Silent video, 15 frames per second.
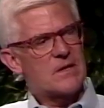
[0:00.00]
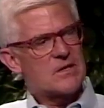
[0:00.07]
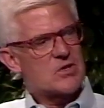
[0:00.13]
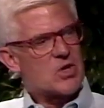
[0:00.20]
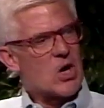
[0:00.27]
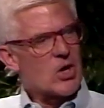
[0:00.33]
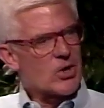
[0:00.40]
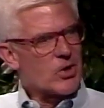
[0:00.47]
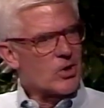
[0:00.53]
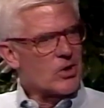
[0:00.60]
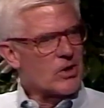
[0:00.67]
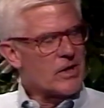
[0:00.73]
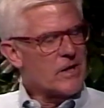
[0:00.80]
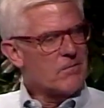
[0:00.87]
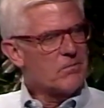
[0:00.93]
started
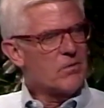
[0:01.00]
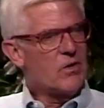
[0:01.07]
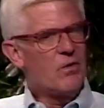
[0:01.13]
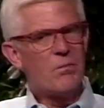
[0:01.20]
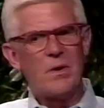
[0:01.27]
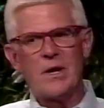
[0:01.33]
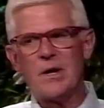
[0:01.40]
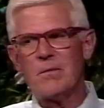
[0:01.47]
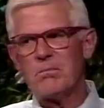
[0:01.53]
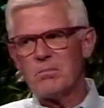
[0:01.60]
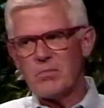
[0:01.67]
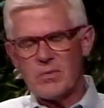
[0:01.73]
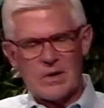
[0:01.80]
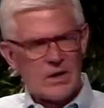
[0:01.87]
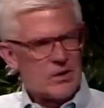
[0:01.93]
early, you've been a
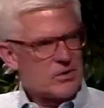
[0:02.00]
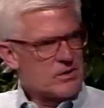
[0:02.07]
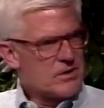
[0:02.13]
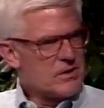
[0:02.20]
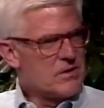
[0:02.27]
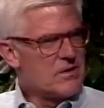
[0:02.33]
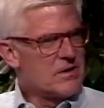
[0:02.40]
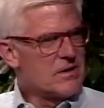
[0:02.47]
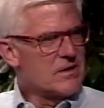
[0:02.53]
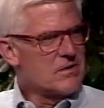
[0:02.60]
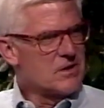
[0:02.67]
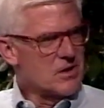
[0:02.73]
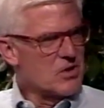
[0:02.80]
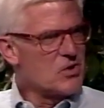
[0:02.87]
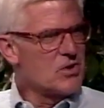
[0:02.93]
a good uh,
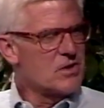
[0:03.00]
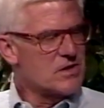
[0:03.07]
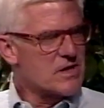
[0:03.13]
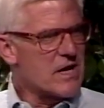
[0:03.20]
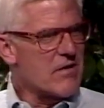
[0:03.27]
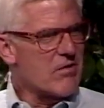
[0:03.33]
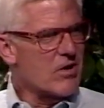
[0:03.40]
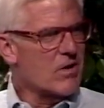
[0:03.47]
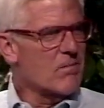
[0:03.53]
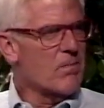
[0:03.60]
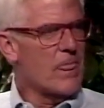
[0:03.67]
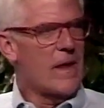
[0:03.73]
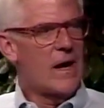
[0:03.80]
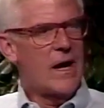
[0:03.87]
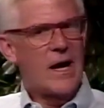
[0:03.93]
diligence saver.
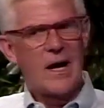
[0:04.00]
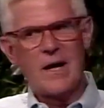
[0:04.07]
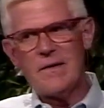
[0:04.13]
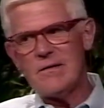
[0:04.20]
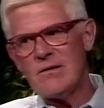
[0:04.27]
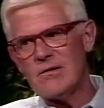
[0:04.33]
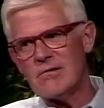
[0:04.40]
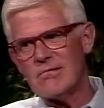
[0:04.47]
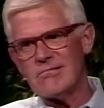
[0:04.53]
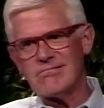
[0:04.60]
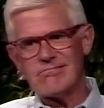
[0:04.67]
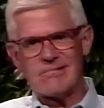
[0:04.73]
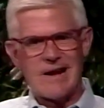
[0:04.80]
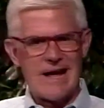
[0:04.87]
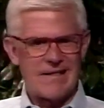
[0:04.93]
Uh,
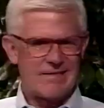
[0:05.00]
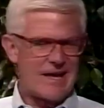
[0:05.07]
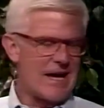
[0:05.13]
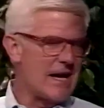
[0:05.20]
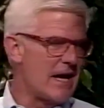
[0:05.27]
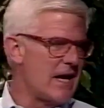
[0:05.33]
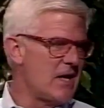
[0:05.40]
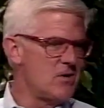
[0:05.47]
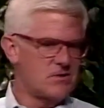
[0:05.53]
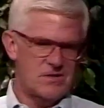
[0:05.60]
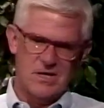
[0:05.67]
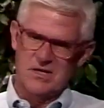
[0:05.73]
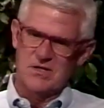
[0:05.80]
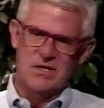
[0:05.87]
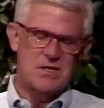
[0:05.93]
you're at that age,
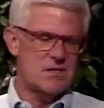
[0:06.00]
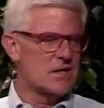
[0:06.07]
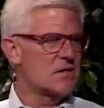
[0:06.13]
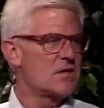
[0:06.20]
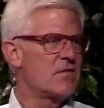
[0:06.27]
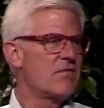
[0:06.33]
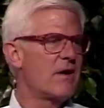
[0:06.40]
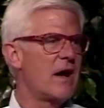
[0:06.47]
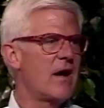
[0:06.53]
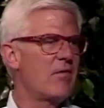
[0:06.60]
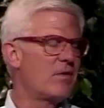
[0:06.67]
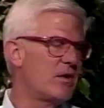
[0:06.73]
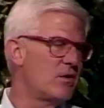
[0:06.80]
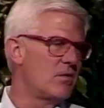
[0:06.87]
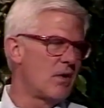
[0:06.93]
60,
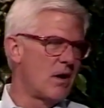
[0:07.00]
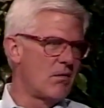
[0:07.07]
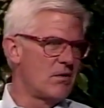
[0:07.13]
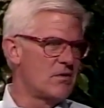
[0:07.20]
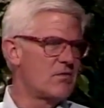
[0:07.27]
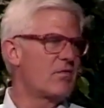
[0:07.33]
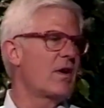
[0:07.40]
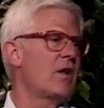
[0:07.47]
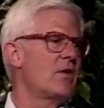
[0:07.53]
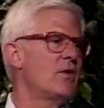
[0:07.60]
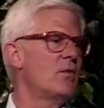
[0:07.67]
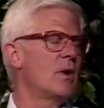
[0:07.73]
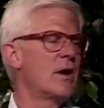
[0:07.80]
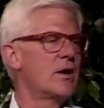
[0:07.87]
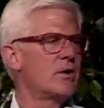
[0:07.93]
65, that you've always felt
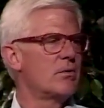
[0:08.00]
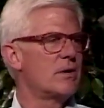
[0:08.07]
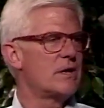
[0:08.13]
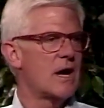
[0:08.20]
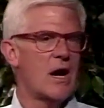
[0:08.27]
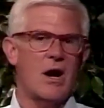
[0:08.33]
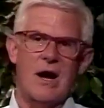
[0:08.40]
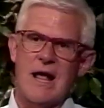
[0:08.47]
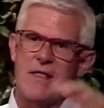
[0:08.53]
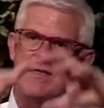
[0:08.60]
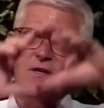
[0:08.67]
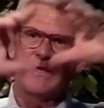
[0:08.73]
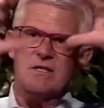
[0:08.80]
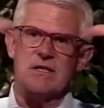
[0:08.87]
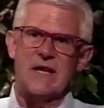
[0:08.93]
you wanted to retire, and
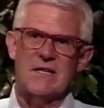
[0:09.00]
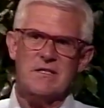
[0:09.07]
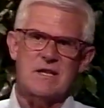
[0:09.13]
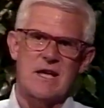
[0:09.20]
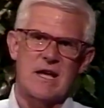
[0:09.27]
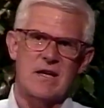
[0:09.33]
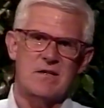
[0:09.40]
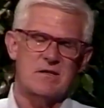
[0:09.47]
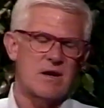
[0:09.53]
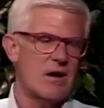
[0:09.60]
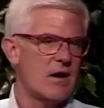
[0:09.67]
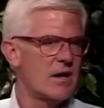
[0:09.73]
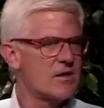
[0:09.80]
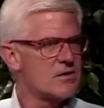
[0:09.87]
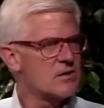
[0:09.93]
this nest egg is
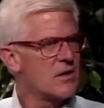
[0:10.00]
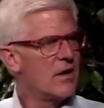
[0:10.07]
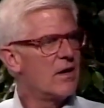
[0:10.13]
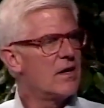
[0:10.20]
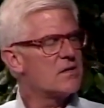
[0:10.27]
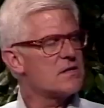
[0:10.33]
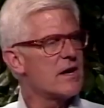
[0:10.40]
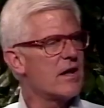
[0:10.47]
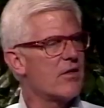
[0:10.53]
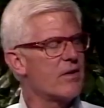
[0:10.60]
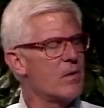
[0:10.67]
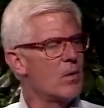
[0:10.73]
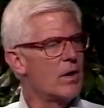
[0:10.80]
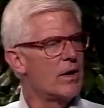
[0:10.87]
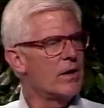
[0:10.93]
there, and it's it's a
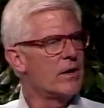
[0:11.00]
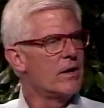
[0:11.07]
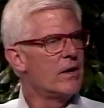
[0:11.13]
healthy one.